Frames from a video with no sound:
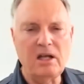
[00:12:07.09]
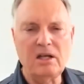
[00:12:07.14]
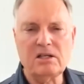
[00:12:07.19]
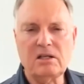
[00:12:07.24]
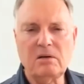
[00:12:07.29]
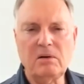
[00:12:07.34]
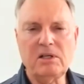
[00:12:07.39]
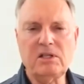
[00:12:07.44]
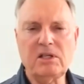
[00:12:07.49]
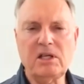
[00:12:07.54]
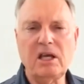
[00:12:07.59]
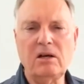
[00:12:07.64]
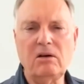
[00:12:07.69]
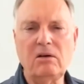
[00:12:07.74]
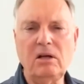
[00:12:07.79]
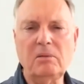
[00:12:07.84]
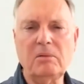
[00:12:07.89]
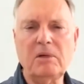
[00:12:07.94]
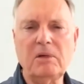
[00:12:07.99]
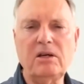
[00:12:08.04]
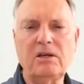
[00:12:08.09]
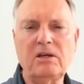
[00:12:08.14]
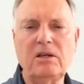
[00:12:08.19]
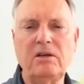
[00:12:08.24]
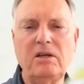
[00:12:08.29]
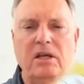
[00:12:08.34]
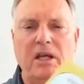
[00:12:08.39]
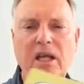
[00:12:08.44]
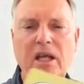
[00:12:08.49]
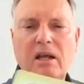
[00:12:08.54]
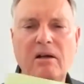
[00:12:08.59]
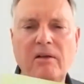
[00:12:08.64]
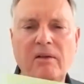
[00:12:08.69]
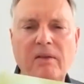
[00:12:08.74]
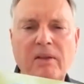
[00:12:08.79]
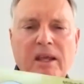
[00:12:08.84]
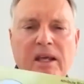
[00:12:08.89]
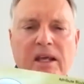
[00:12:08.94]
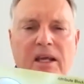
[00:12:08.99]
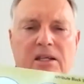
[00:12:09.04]
So once again, all I'm going to do here
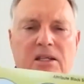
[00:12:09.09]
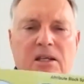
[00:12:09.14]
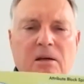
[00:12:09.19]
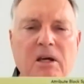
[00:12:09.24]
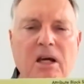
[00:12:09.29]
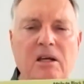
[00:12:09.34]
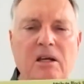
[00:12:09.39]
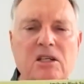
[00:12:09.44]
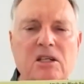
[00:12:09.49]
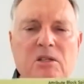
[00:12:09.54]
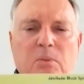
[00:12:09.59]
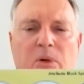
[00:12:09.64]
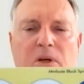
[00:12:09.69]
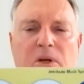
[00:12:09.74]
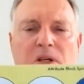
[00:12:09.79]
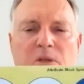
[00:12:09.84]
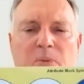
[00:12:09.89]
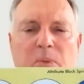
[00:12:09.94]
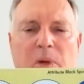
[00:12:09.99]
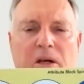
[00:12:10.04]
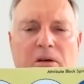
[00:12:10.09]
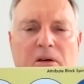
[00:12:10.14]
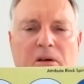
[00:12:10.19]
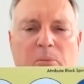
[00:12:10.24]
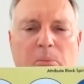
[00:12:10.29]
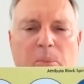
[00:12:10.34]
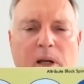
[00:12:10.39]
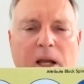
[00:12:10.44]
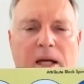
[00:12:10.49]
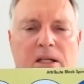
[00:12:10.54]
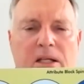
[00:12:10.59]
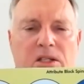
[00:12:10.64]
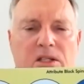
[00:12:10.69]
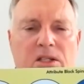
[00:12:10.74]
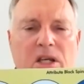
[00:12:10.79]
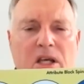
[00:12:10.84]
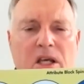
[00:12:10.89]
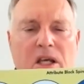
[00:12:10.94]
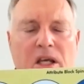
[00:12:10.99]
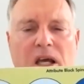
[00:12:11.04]
is I'm going to just put a spinner in place.